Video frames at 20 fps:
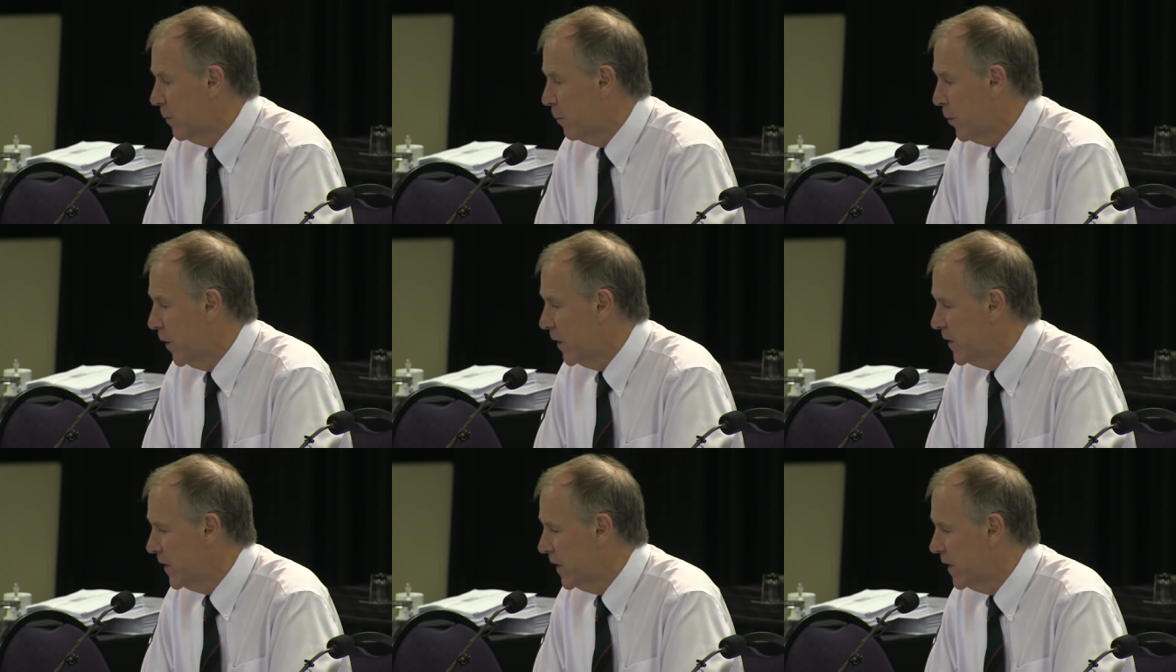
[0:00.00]

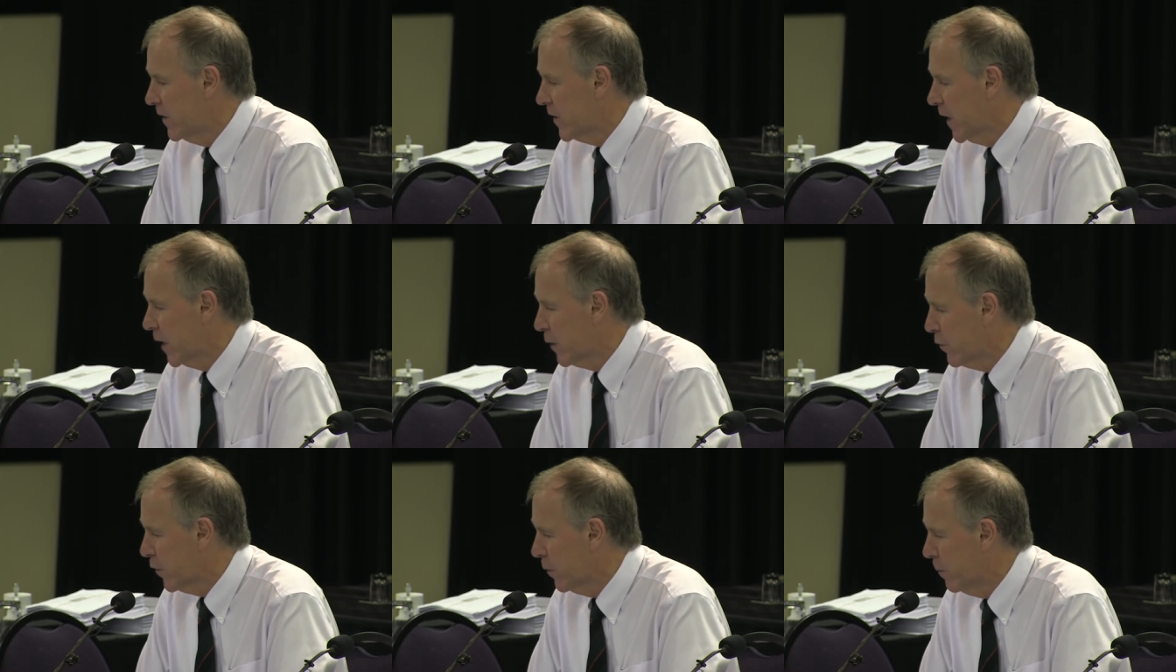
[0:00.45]
Protein
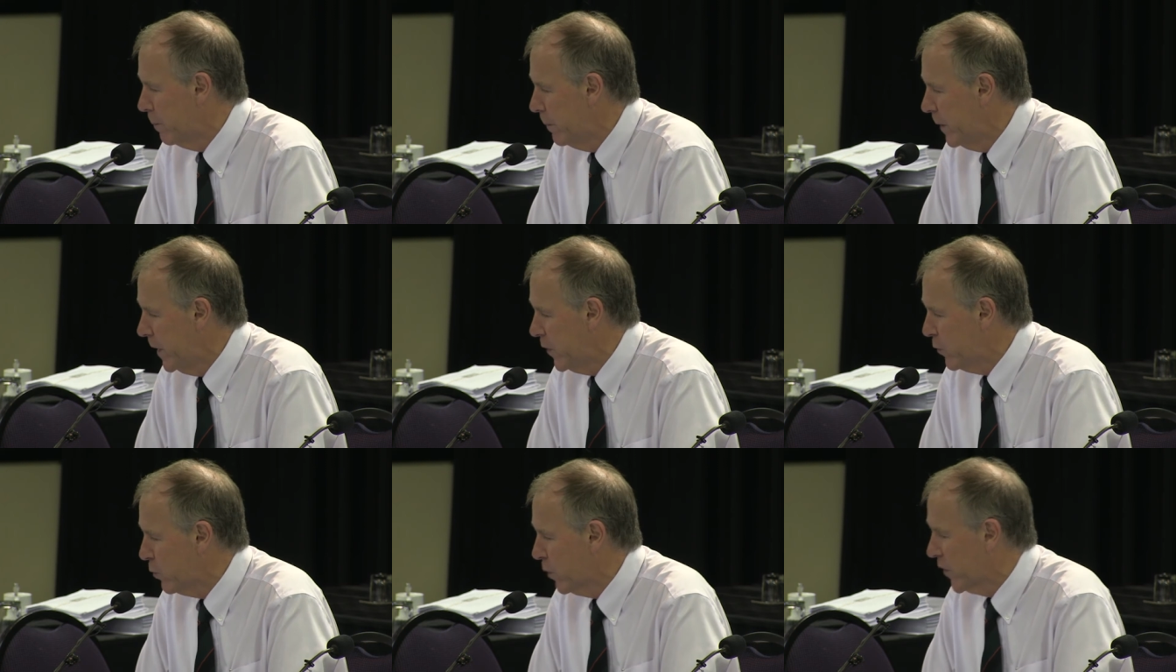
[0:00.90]
intake from
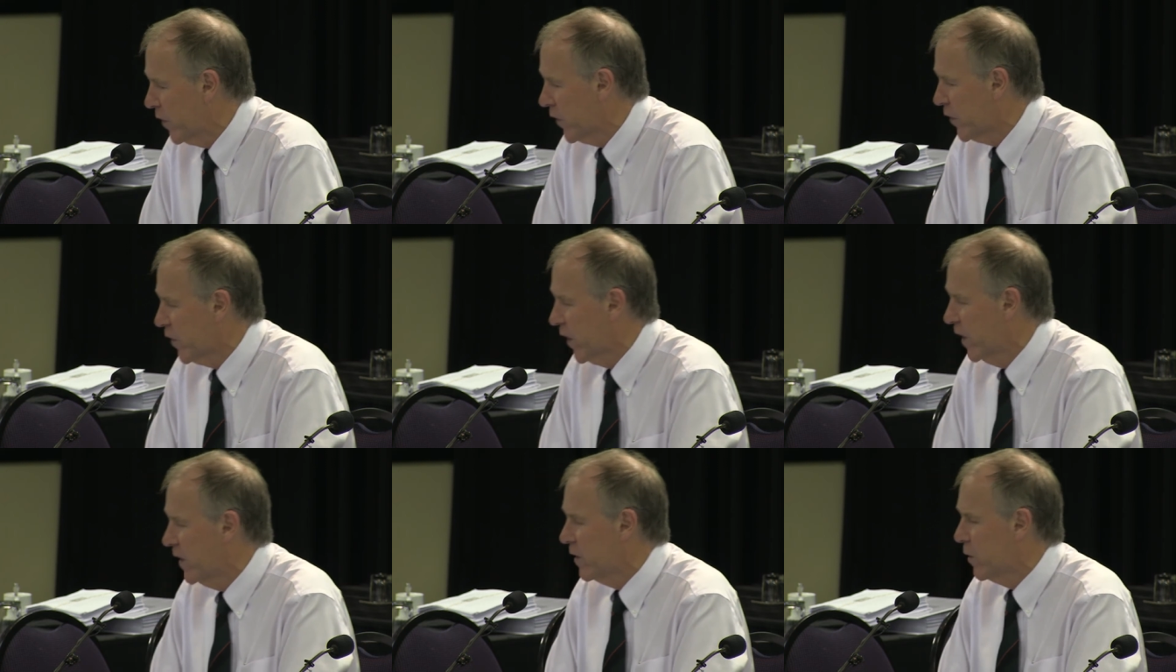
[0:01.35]
meat was
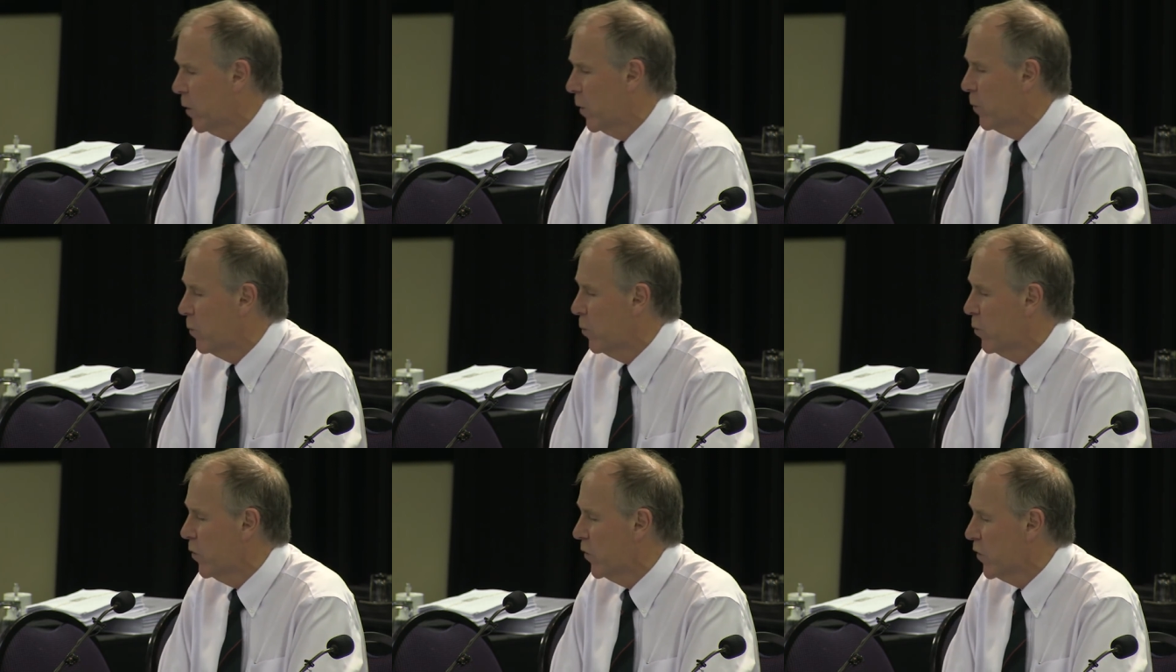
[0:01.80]

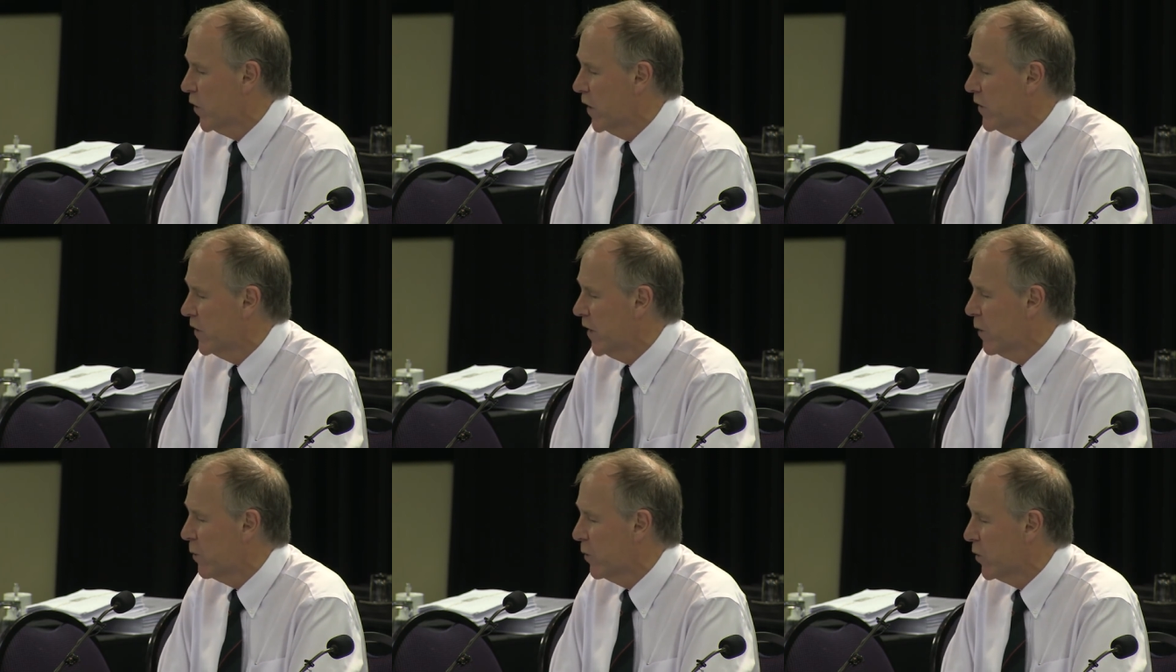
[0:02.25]

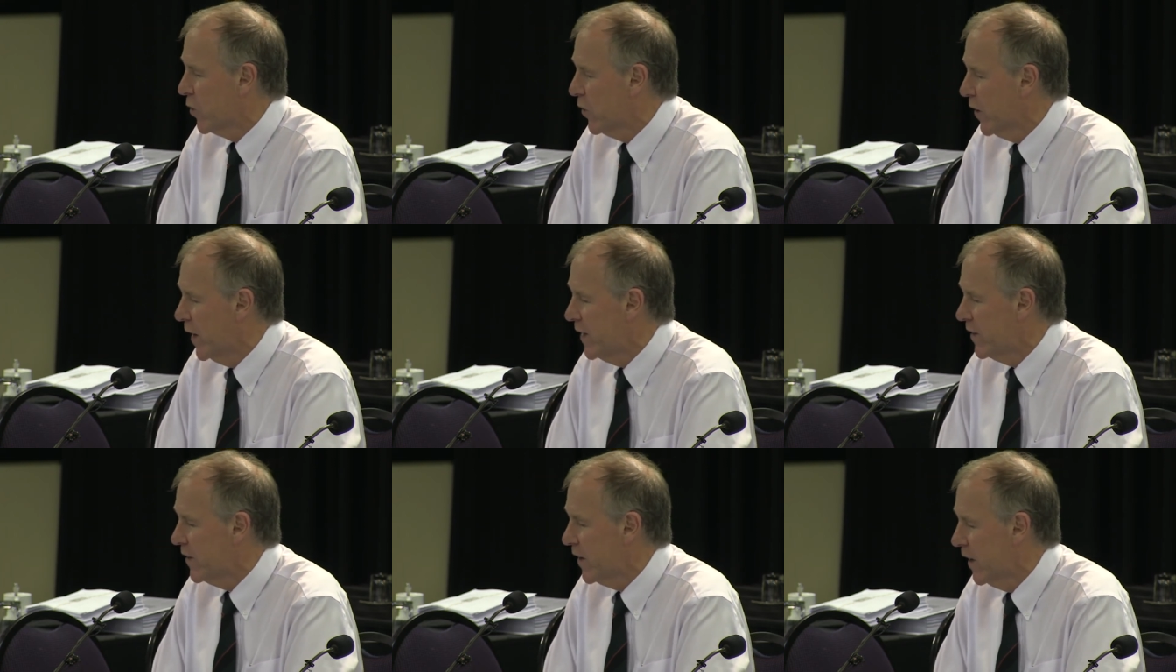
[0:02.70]
associated with
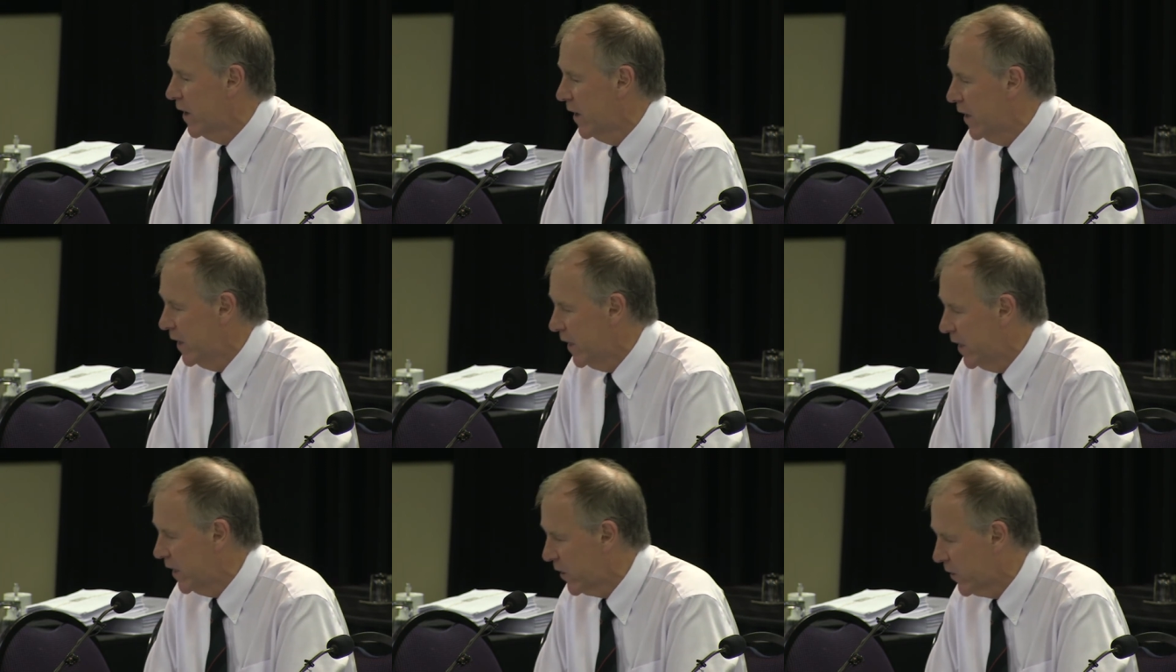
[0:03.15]
greater
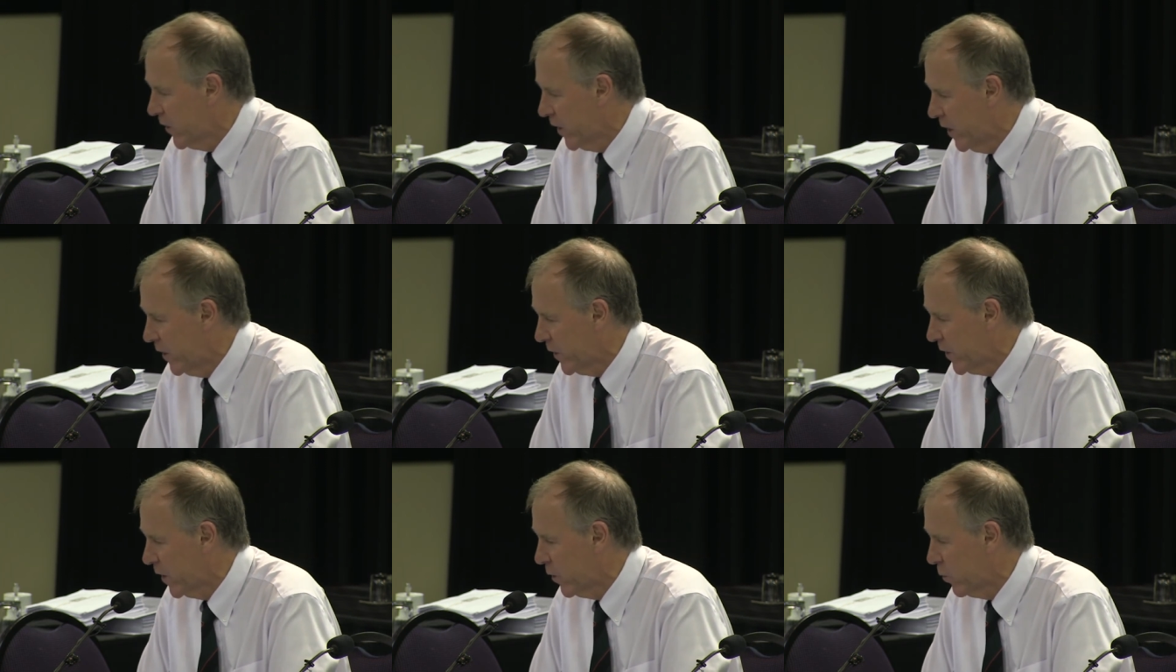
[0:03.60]
linear
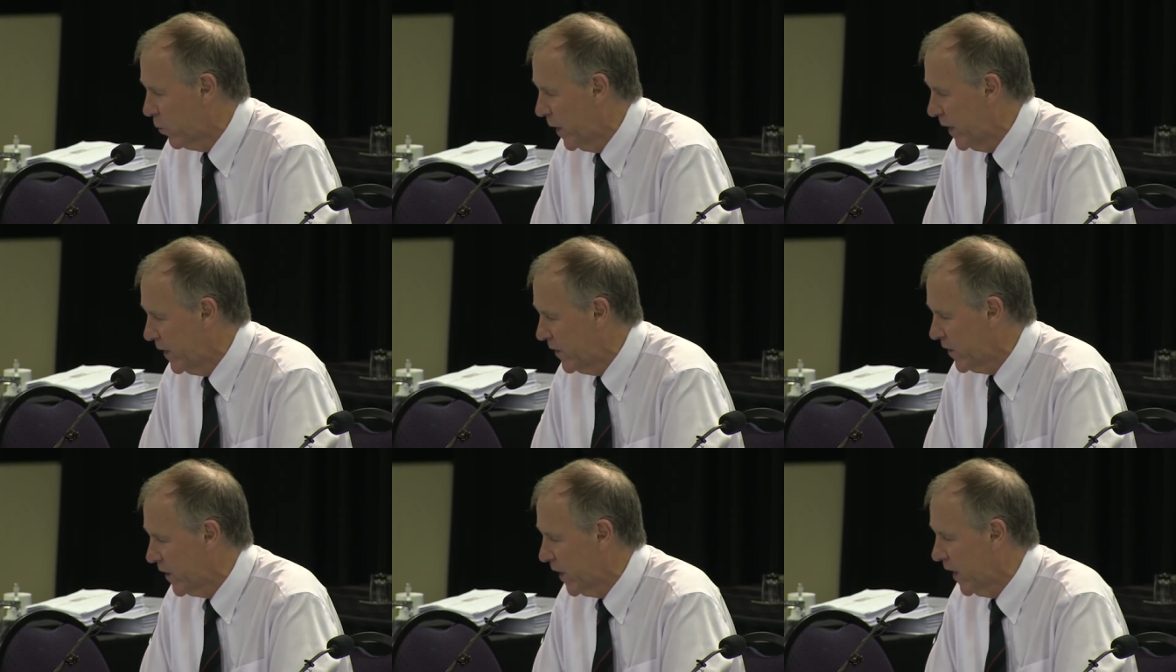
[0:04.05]
growth and
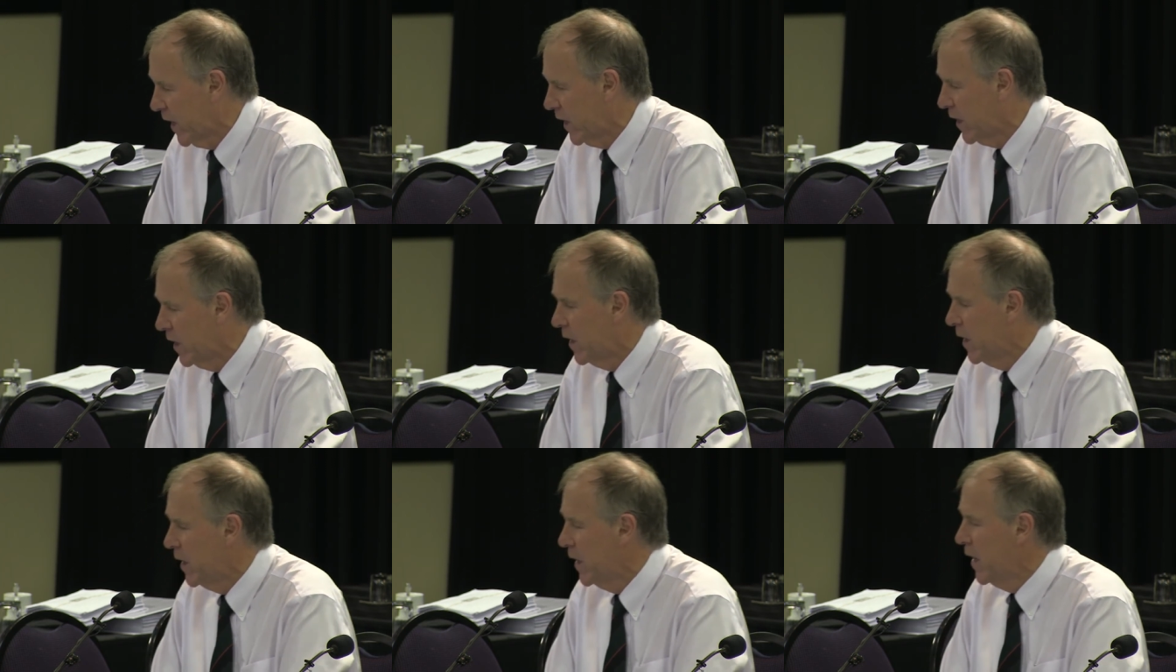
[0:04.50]
weight
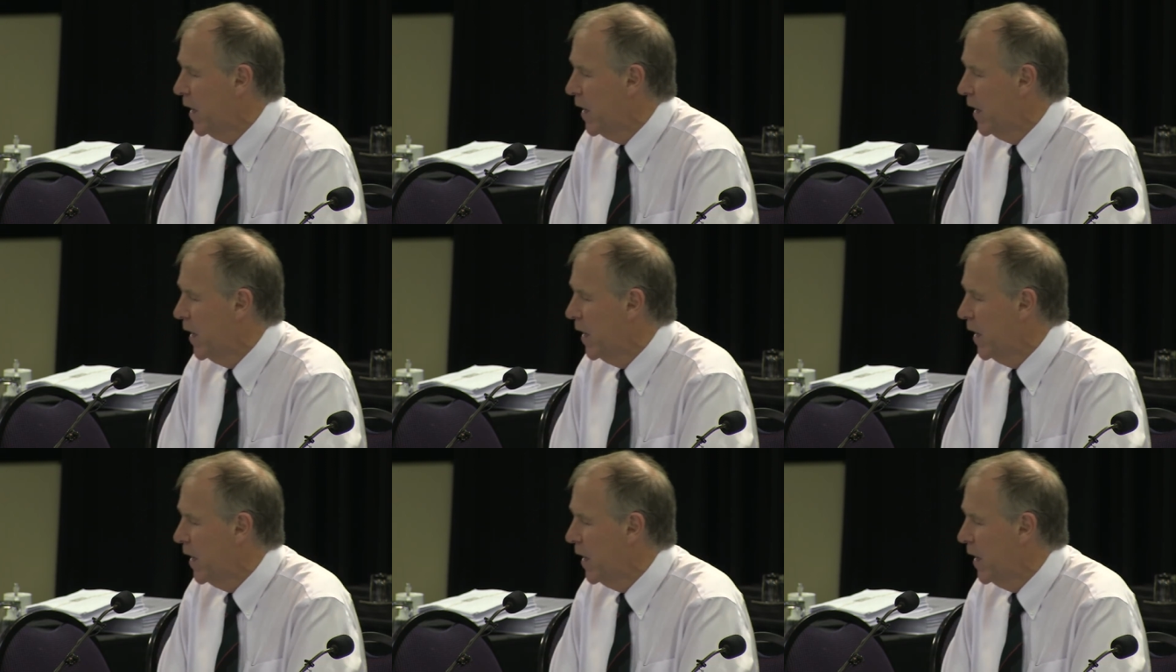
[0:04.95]
gain,